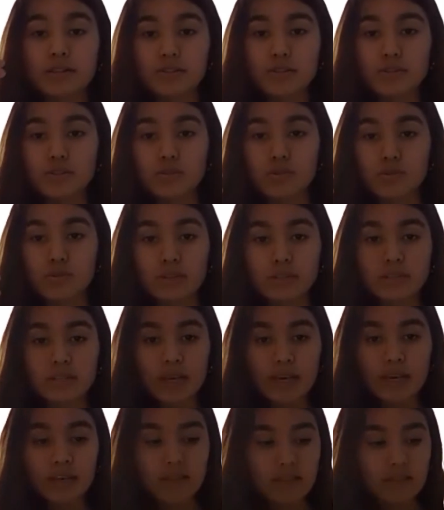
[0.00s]
to
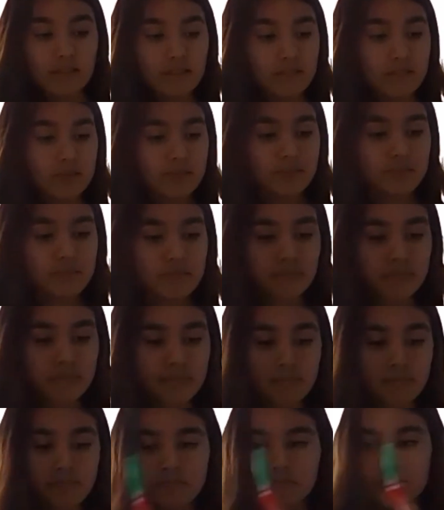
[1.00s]
take these
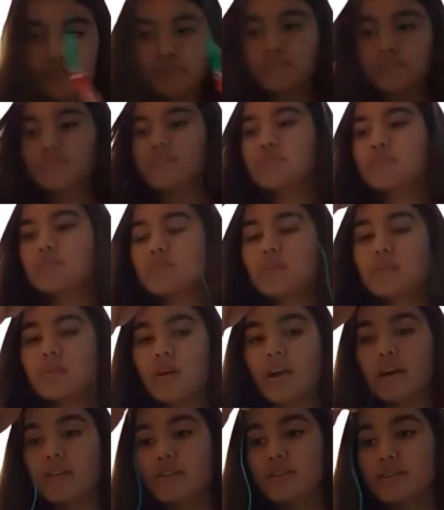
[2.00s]

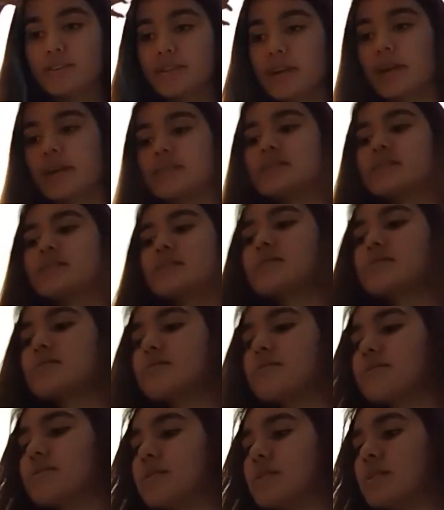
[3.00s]
other sides of